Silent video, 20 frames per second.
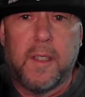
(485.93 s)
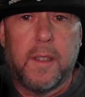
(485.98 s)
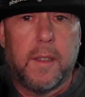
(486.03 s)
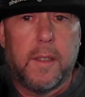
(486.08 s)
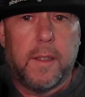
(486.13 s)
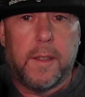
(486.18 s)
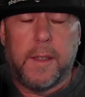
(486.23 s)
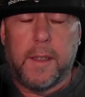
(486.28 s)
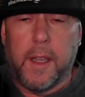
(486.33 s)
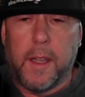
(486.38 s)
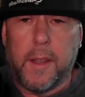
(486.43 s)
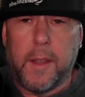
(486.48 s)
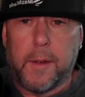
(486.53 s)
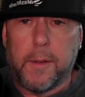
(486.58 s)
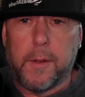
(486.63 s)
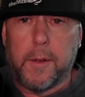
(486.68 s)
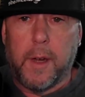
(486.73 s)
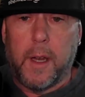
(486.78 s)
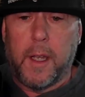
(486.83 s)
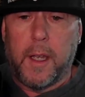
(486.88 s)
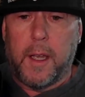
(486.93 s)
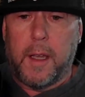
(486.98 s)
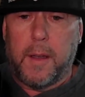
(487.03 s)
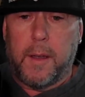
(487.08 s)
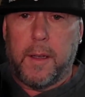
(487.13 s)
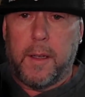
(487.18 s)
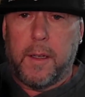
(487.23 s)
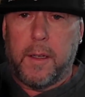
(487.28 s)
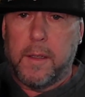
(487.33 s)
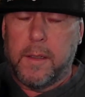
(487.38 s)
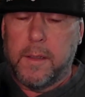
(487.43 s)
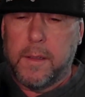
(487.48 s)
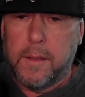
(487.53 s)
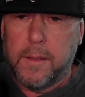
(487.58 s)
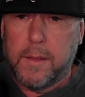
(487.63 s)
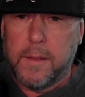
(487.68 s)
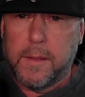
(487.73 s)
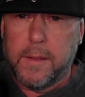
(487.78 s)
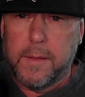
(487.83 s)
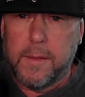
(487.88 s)
Another
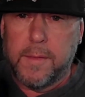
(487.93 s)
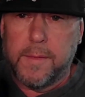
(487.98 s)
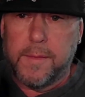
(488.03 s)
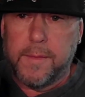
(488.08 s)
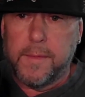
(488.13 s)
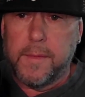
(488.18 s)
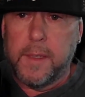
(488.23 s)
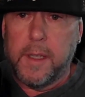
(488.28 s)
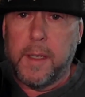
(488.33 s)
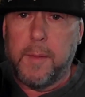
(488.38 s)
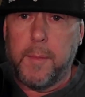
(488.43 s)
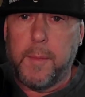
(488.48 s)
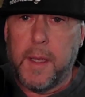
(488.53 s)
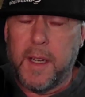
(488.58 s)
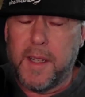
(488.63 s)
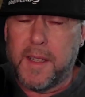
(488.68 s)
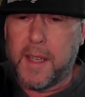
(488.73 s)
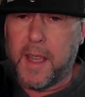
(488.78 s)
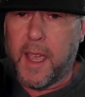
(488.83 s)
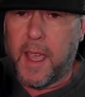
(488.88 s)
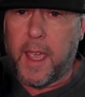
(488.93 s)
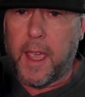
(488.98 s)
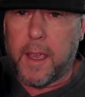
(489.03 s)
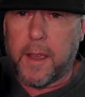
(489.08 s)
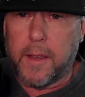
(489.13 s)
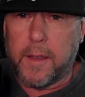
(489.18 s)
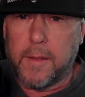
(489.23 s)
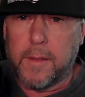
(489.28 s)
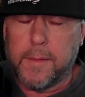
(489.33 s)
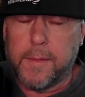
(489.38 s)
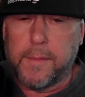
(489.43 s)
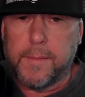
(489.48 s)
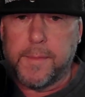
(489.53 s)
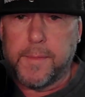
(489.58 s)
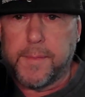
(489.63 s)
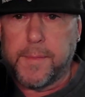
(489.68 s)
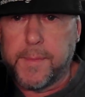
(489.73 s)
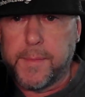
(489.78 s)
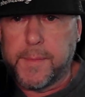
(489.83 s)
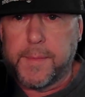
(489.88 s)
inmate attack.
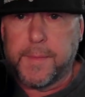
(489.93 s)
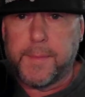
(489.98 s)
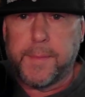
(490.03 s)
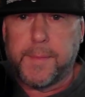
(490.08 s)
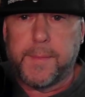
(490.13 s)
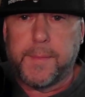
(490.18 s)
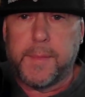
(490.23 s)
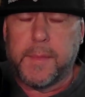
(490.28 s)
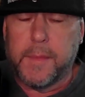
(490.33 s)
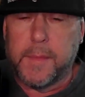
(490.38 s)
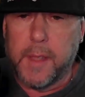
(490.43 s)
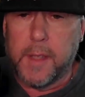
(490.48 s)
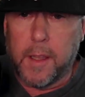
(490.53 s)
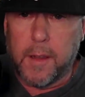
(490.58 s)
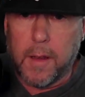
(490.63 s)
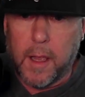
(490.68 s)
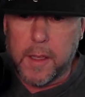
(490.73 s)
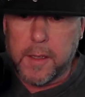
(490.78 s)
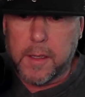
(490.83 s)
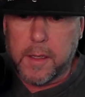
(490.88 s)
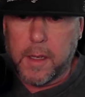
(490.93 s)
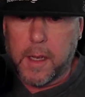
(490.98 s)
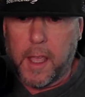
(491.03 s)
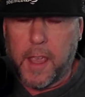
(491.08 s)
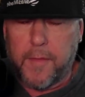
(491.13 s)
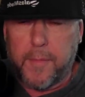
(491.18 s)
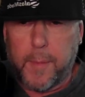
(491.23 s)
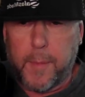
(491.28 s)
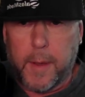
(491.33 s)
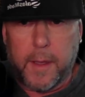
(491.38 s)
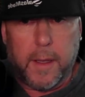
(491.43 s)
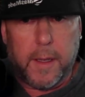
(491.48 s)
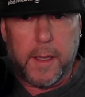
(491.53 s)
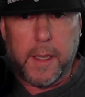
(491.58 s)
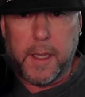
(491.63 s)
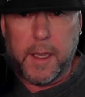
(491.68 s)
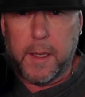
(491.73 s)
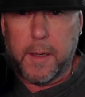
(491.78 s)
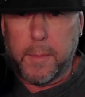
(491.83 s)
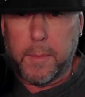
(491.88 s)
Another loss of life.
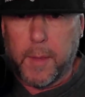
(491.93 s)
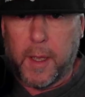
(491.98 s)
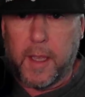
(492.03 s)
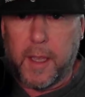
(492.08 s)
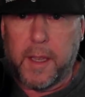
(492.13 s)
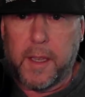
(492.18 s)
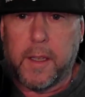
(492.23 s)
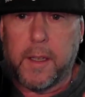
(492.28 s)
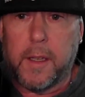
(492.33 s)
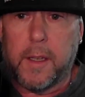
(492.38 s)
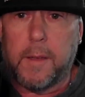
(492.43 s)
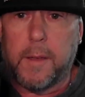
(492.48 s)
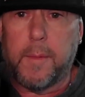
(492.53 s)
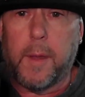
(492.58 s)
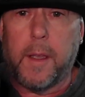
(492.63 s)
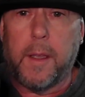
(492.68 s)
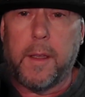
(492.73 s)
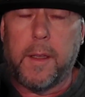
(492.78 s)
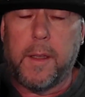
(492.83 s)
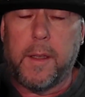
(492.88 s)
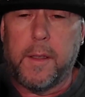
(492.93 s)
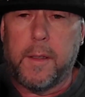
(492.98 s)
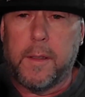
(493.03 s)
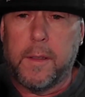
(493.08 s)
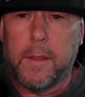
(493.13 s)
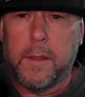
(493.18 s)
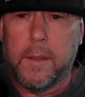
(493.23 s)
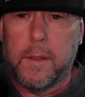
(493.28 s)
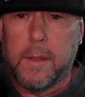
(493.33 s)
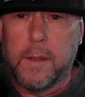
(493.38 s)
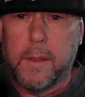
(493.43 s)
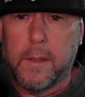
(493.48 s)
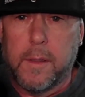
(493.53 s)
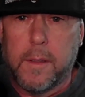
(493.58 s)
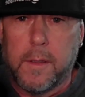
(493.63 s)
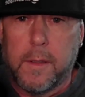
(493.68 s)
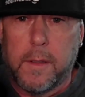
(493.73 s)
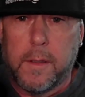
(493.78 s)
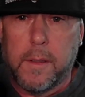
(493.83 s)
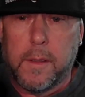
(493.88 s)
My
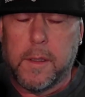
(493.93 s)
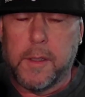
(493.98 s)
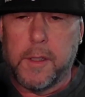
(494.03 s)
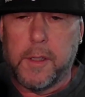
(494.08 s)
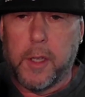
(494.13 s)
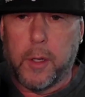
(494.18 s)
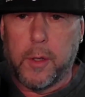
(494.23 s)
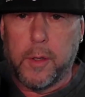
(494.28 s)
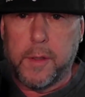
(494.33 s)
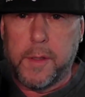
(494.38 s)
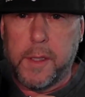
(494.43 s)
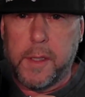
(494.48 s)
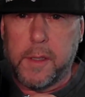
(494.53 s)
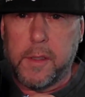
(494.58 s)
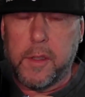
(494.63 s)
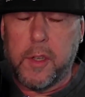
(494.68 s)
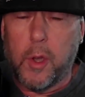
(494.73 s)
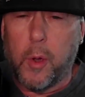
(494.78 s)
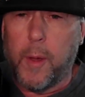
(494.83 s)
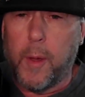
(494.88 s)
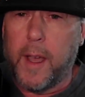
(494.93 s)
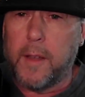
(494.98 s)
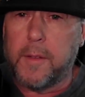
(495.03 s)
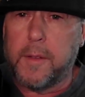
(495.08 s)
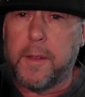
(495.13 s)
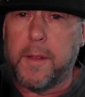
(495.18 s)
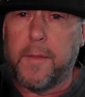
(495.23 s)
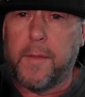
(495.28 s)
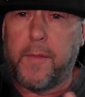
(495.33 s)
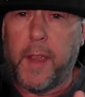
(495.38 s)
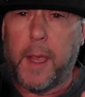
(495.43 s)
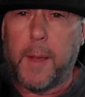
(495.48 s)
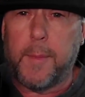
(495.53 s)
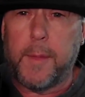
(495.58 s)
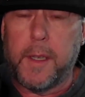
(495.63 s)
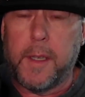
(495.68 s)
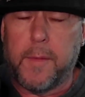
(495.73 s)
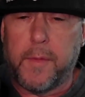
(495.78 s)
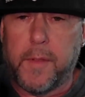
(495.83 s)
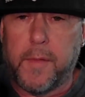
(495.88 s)
condolences go out to the
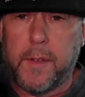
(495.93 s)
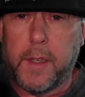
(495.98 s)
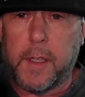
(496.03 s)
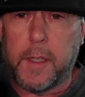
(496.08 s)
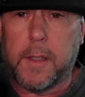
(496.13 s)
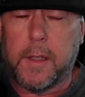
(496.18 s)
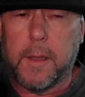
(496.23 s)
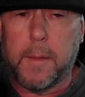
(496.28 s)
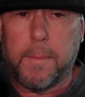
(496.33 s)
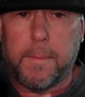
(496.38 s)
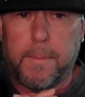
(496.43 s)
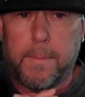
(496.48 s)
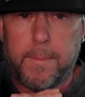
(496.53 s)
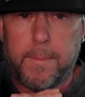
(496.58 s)
family of the victim.